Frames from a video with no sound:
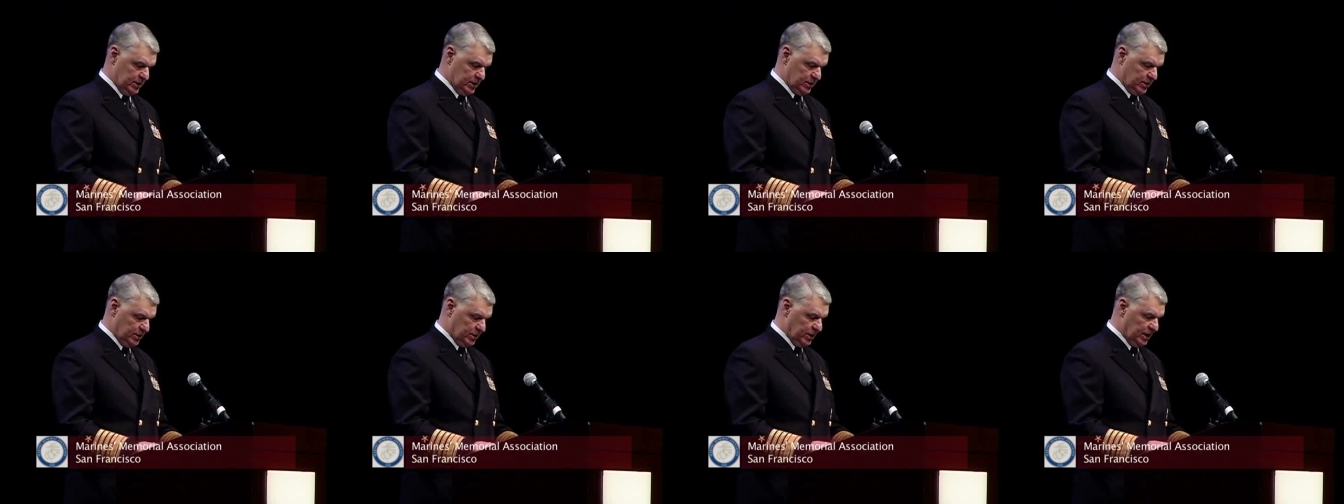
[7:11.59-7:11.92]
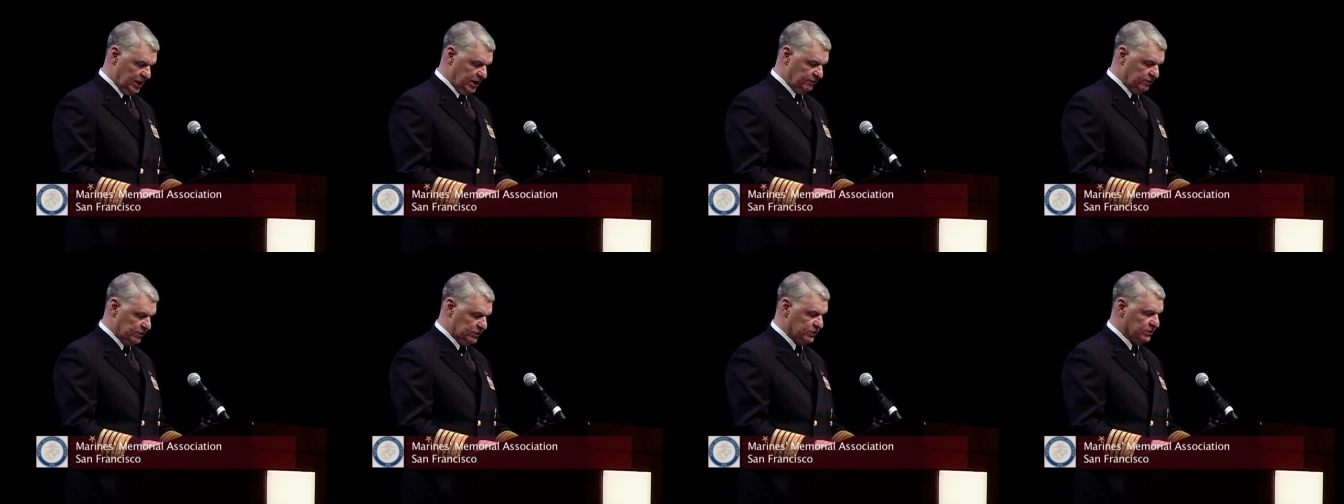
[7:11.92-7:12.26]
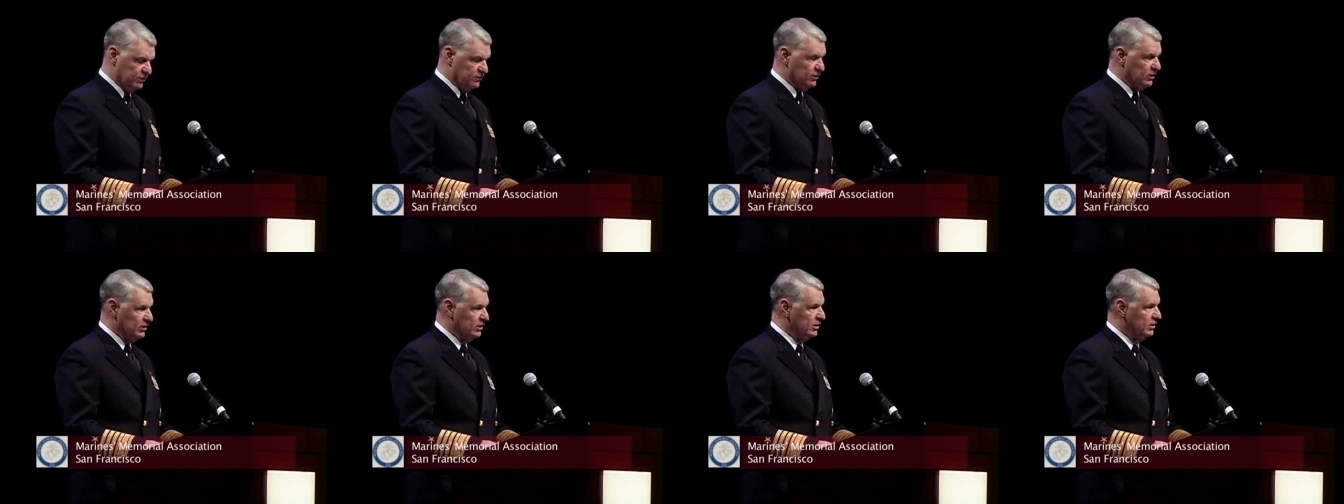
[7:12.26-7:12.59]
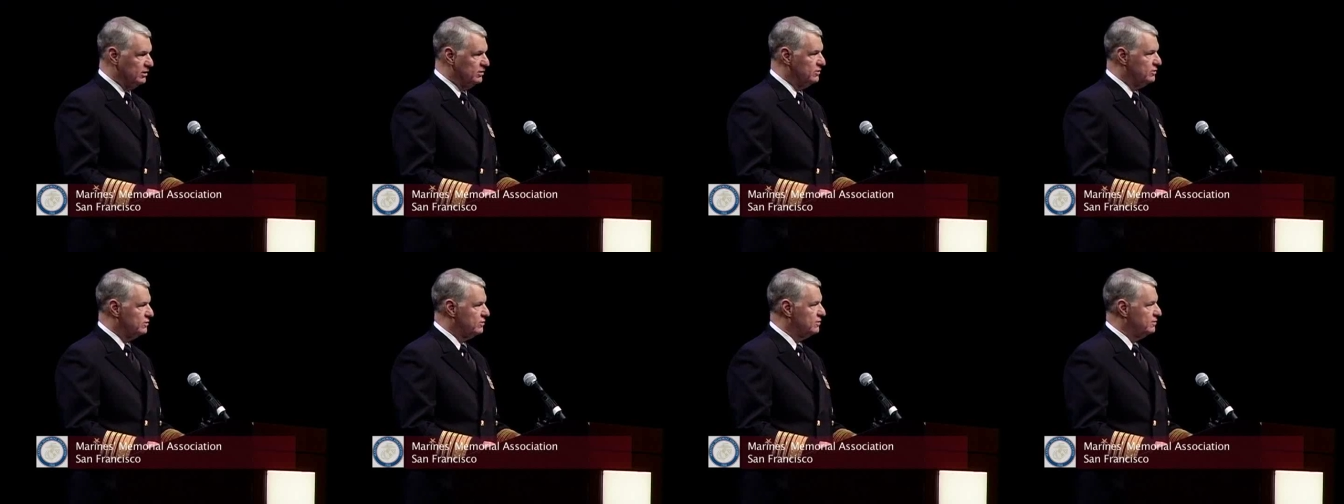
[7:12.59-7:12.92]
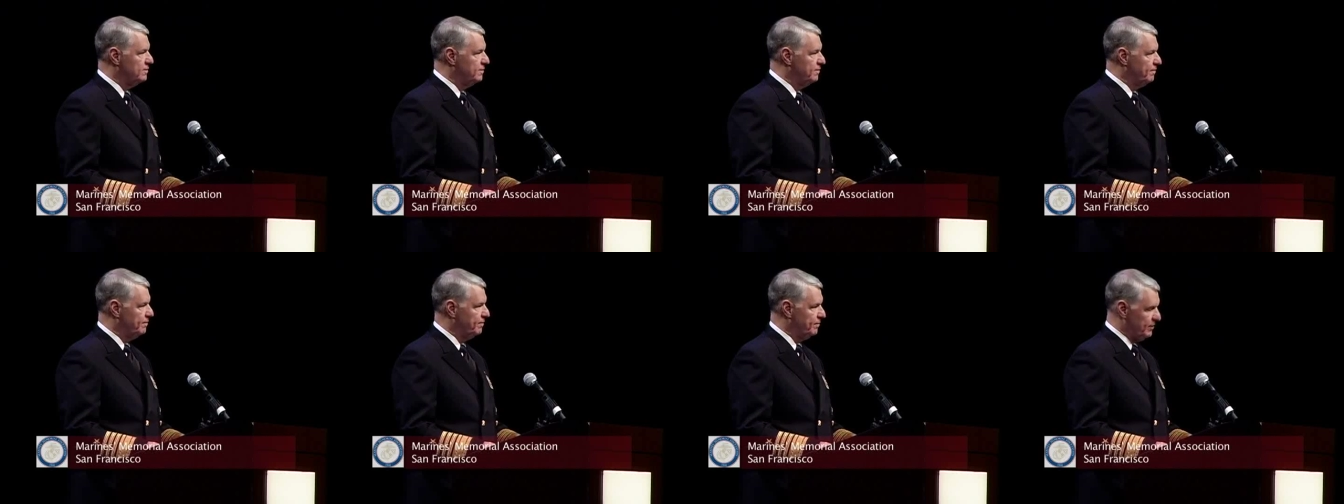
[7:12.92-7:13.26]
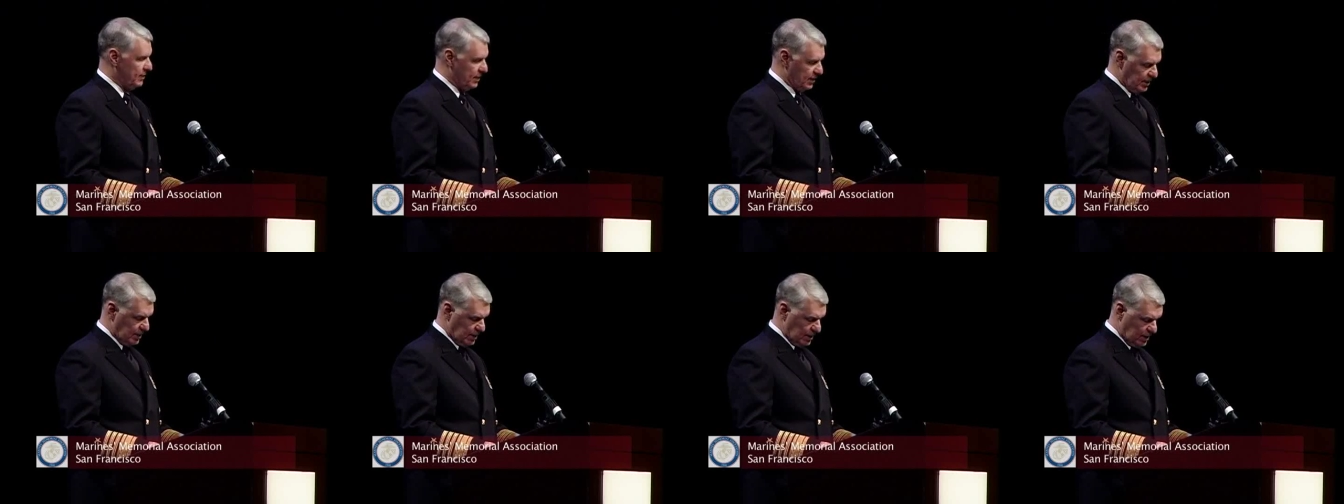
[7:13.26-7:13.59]
our Navy civilians,
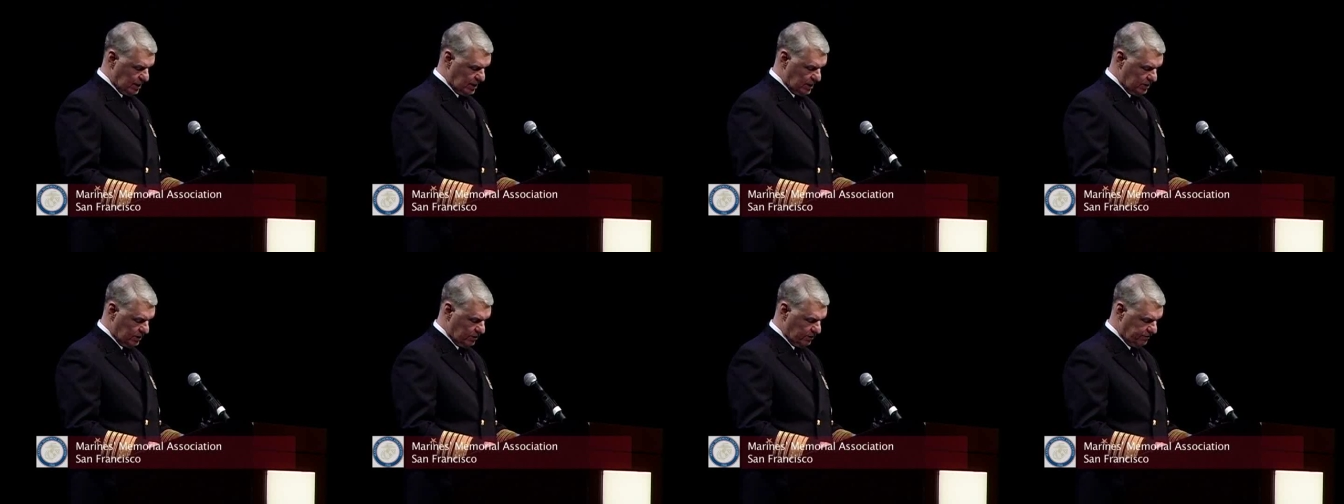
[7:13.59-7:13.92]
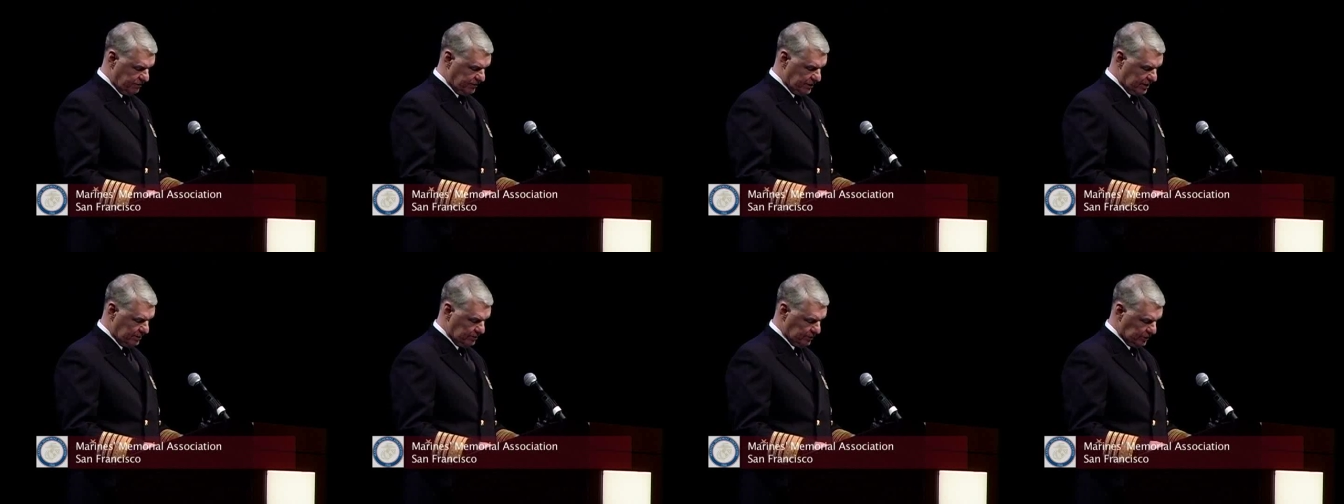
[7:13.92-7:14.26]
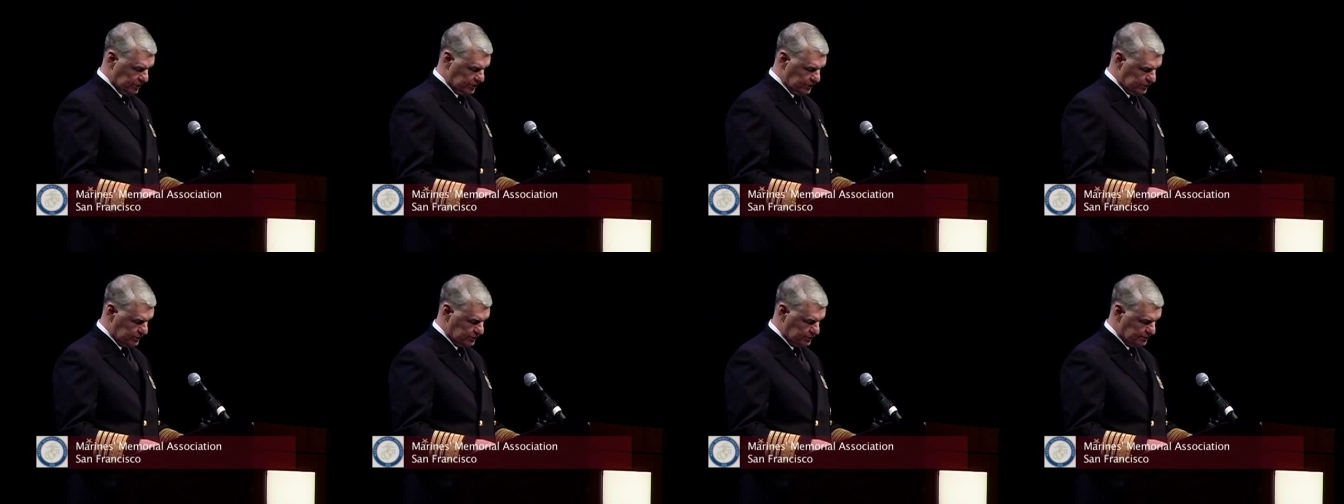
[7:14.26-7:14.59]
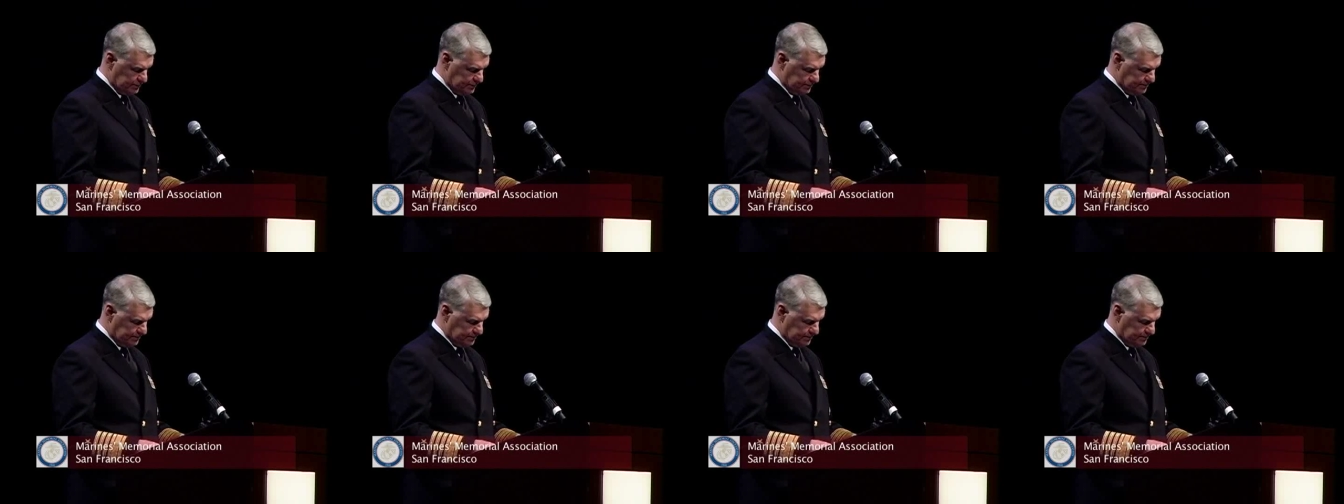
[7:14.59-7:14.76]
and their families.